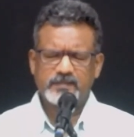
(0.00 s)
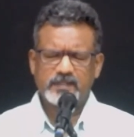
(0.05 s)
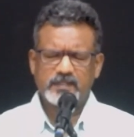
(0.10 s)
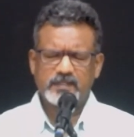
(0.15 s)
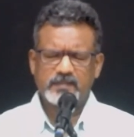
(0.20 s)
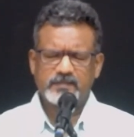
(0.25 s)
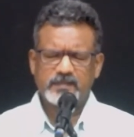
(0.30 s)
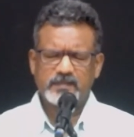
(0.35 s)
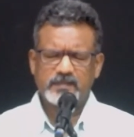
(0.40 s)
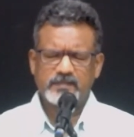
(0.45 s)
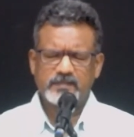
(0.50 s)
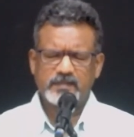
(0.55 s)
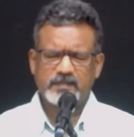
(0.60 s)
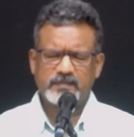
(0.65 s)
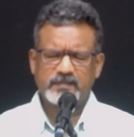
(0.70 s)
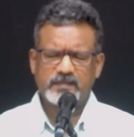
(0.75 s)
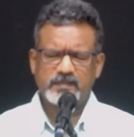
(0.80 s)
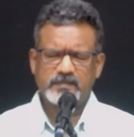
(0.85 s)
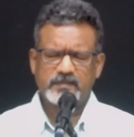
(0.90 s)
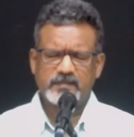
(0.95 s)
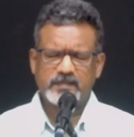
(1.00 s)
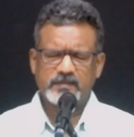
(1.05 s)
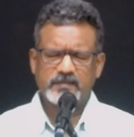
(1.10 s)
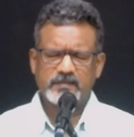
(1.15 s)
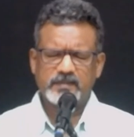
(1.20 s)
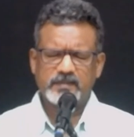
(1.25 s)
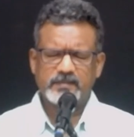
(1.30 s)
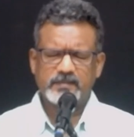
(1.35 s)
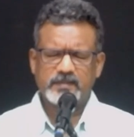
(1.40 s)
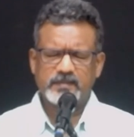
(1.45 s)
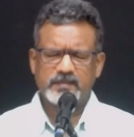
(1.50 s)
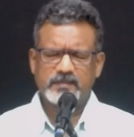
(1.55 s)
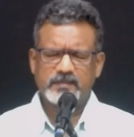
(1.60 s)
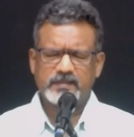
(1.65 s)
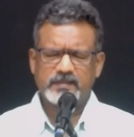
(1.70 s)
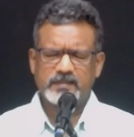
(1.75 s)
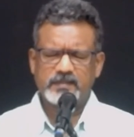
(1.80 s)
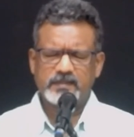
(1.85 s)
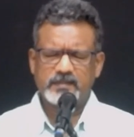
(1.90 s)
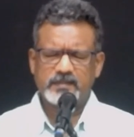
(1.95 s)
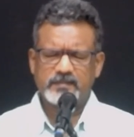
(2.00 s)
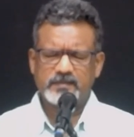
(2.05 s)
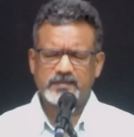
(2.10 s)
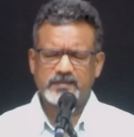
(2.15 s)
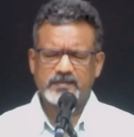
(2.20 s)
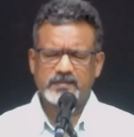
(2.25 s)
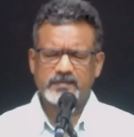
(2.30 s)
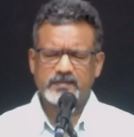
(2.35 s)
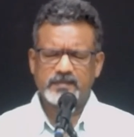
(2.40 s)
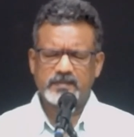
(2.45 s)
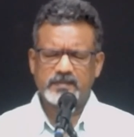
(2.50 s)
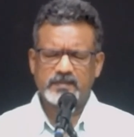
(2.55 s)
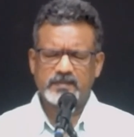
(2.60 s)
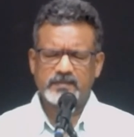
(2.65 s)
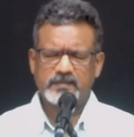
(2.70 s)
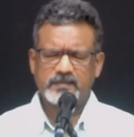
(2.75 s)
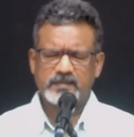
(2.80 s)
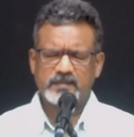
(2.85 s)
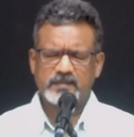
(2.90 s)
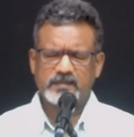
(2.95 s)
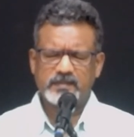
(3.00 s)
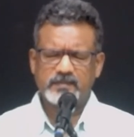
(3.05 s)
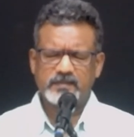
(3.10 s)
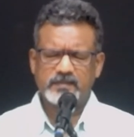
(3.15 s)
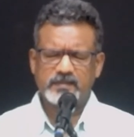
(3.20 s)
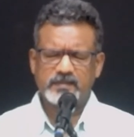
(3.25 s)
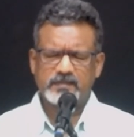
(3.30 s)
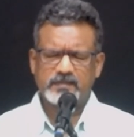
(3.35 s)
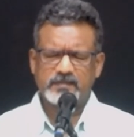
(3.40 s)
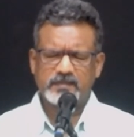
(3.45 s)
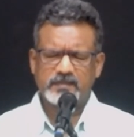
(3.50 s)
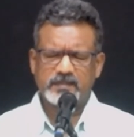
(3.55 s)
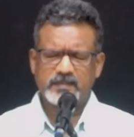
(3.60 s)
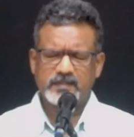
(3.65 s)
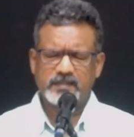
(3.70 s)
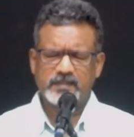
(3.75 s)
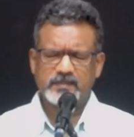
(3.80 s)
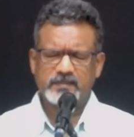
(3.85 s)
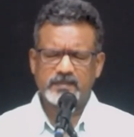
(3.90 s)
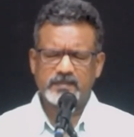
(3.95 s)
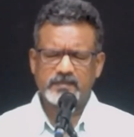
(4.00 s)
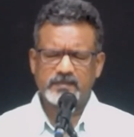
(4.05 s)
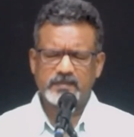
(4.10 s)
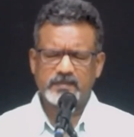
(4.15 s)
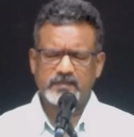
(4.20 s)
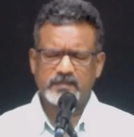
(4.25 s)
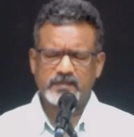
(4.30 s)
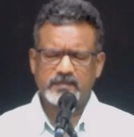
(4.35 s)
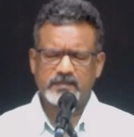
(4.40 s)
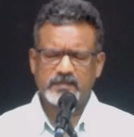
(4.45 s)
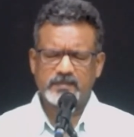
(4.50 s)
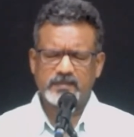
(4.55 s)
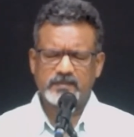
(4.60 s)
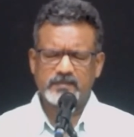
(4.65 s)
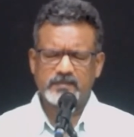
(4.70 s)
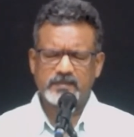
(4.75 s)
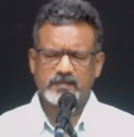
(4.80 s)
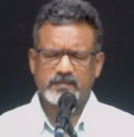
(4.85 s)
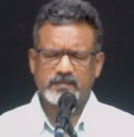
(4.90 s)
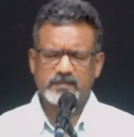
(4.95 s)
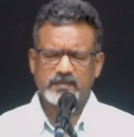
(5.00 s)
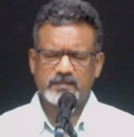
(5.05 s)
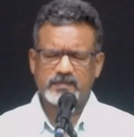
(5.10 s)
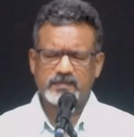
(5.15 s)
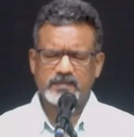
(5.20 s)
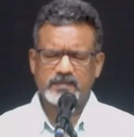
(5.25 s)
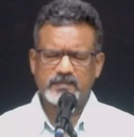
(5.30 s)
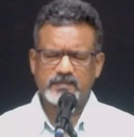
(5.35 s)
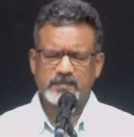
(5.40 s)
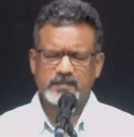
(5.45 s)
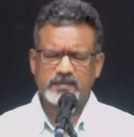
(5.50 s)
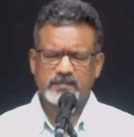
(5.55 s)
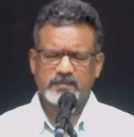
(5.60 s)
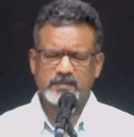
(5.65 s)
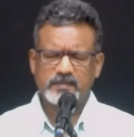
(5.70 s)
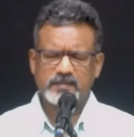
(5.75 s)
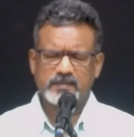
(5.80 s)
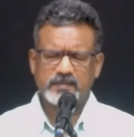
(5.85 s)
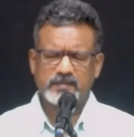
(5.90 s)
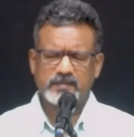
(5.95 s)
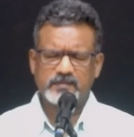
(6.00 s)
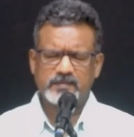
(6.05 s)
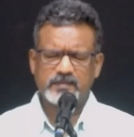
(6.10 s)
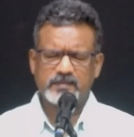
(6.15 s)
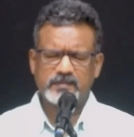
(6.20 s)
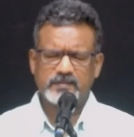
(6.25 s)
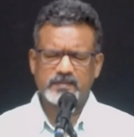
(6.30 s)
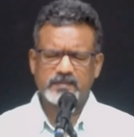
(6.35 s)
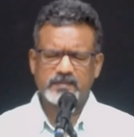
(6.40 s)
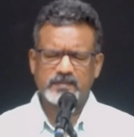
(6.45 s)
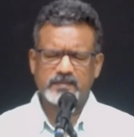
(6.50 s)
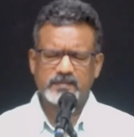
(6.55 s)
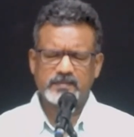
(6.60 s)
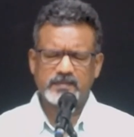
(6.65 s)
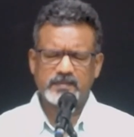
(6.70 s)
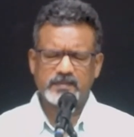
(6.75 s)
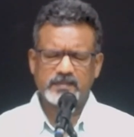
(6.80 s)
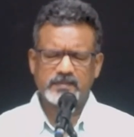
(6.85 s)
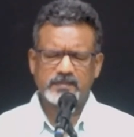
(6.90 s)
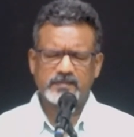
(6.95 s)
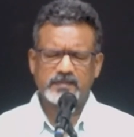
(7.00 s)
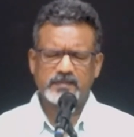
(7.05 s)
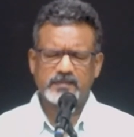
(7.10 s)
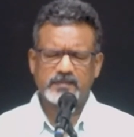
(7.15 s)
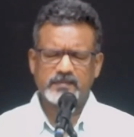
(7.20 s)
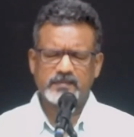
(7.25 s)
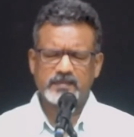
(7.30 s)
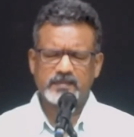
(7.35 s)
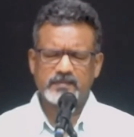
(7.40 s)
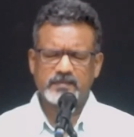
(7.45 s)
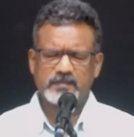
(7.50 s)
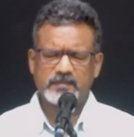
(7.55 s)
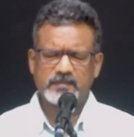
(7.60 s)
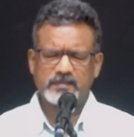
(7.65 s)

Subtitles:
No one is speaking in this clip.